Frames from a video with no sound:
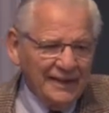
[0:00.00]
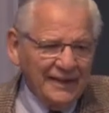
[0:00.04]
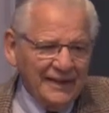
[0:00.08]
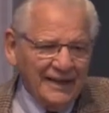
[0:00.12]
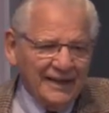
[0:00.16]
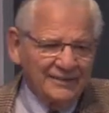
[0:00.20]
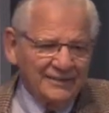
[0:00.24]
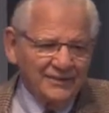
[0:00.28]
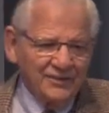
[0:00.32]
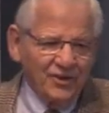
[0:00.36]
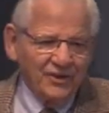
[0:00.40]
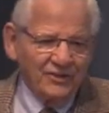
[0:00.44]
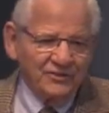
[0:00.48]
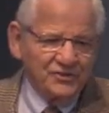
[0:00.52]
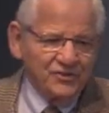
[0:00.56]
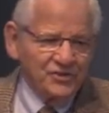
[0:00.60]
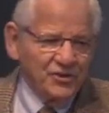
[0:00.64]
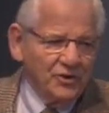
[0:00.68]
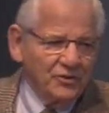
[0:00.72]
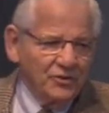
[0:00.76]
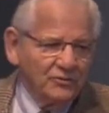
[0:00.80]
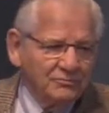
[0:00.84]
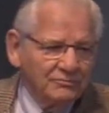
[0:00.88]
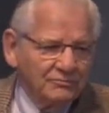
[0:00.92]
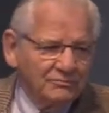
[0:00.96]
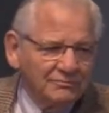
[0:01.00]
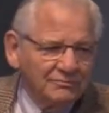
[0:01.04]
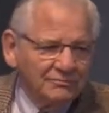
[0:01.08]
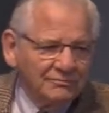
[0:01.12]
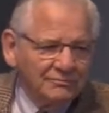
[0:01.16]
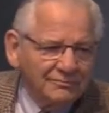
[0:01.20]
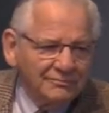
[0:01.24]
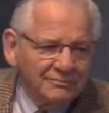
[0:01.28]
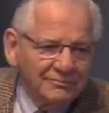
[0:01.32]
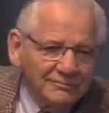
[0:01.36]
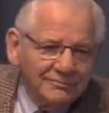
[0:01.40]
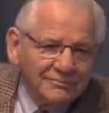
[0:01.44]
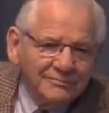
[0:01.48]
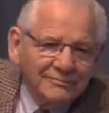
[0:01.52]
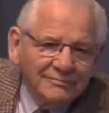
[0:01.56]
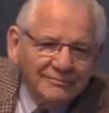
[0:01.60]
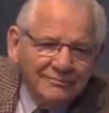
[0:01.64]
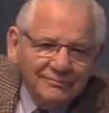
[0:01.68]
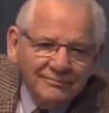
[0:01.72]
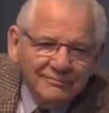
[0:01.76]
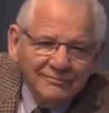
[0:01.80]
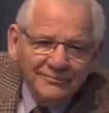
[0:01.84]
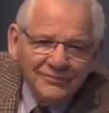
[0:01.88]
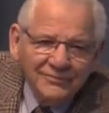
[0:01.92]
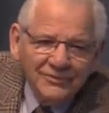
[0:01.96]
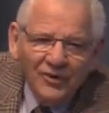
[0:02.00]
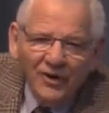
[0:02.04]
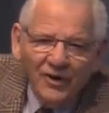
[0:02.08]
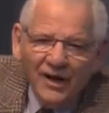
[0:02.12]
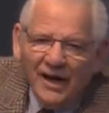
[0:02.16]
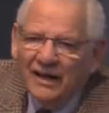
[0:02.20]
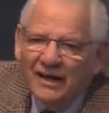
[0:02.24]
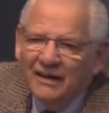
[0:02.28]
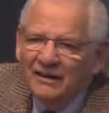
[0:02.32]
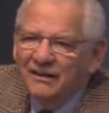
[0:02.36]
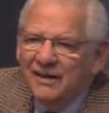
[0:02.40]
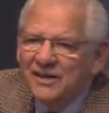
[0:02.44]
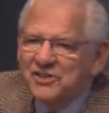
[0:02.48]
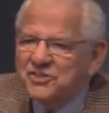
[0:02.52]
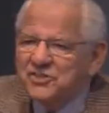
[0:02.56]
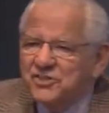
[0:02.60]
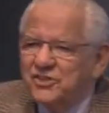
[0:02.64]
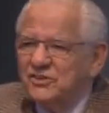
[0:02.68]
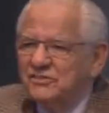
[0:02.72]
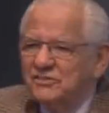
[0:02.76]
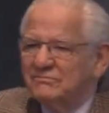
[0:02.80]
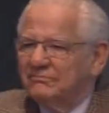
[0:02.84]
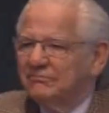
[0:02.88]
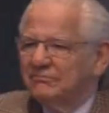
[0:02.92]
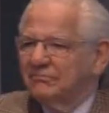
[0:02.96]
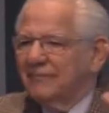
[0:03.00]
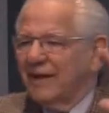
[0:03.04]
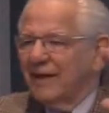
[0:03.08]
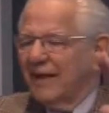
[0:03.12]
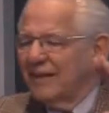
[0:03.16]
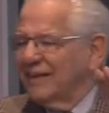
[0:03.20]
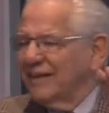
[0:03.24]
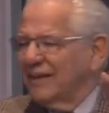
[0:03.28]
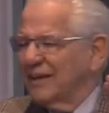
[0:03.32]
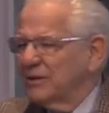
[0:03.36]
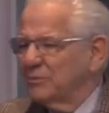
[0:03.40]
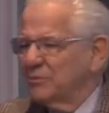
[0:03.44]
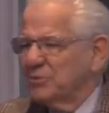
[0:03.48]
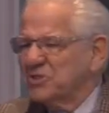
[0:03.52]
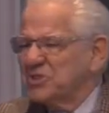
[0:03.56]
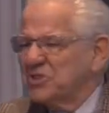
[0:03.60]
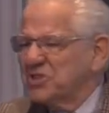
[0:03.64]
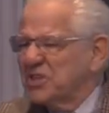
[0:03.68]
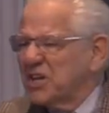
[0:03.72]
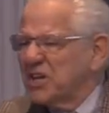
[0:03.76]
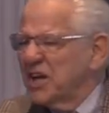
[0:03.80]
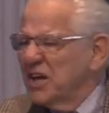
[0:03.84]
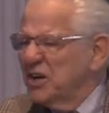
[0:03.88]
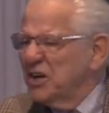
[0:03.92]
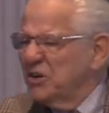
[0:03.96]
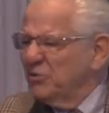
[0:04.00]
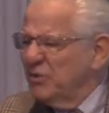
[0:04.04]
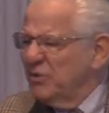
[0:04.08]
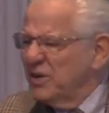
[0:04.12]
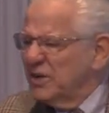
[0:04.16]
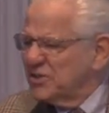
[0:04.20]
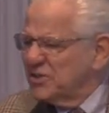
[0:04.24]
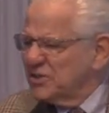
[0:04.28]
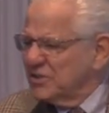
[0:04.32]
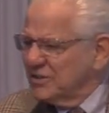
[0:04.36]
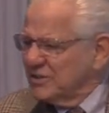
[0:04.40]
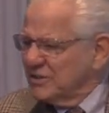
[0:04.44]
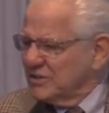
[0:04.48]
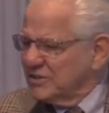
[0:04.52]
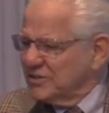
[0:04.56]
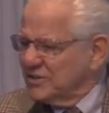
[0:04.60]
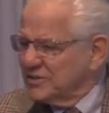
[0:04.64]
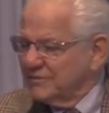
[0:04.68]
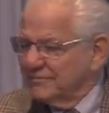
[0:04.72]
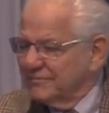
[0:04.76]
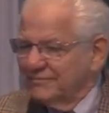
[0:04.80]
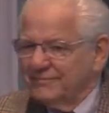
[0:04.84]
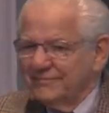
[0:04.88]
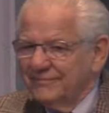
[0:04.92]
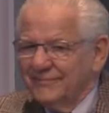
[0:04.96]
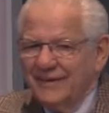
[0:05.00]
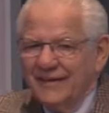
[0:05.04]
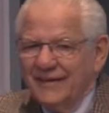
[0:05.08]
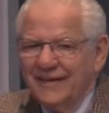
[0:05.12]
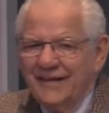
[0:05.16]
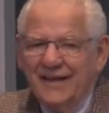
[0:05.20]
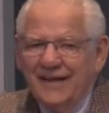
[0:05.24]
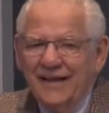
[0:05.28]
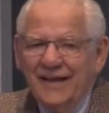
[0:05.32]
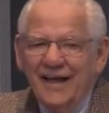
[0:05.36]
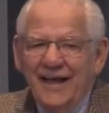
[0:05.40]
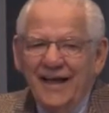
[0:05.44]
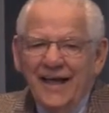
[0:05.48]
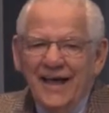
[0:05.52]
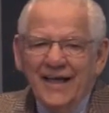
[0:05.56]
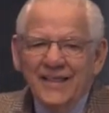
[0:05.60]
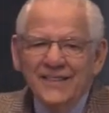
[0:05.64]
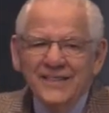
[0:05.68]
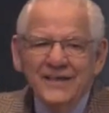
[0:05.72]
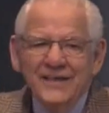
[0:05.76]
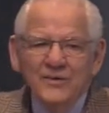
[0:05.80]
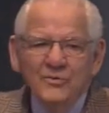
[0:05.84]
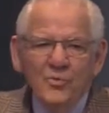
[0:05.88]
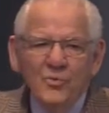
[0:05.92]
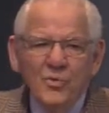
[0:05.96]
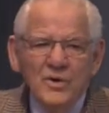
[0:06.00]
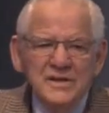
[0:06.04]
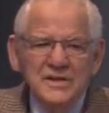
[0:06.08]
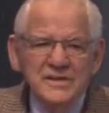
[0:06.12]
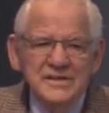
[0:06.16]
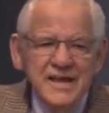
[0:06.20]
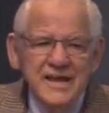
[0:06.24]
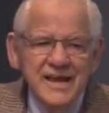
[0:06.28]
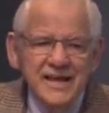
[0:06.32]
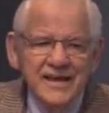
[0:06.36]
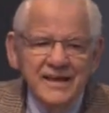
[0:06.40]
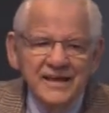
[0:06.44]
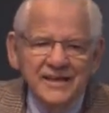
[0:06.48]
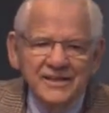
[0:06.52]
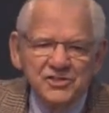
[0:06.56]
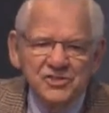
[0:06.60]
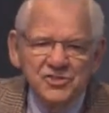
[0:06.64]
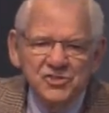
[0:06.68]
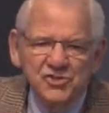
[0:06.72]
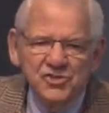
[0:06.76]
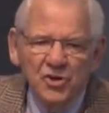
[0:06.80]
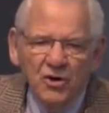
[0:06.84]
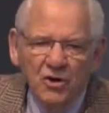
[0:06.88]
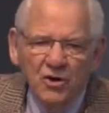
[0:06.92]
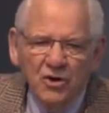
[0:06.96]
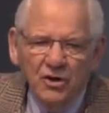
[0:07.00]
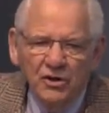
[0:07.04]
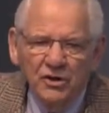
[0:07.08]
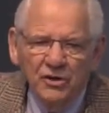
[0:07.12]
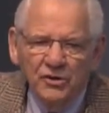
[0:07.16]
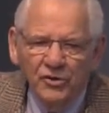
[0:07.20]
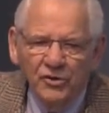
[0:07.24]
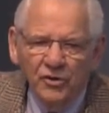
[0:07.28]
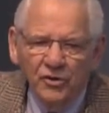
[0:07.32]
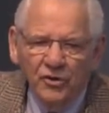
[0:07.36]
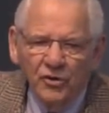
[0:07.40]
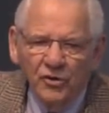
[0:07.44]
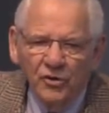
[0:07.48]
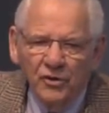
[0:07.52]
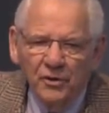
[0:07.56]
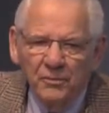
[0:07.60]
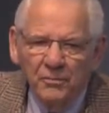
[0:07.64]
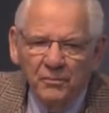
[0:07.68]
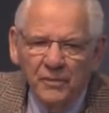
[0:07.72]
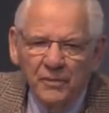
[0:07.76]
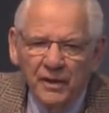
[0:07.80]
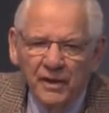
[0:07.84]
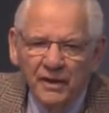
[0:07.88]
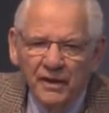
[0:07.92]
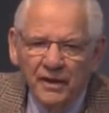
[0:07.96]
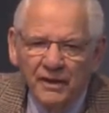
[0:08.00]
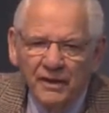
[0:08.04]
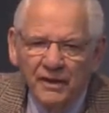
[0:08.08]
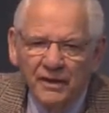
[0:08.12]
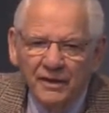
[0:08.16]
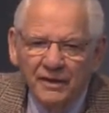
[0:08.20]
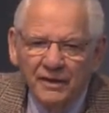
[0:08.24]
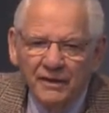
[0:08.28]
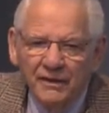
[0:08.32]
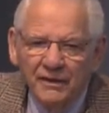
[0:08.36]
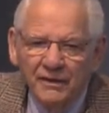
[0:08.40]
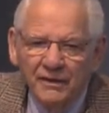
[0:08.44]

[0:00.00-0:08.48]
I thought so. So I listed, I think it was 10 reasons. And then one day it dawned on me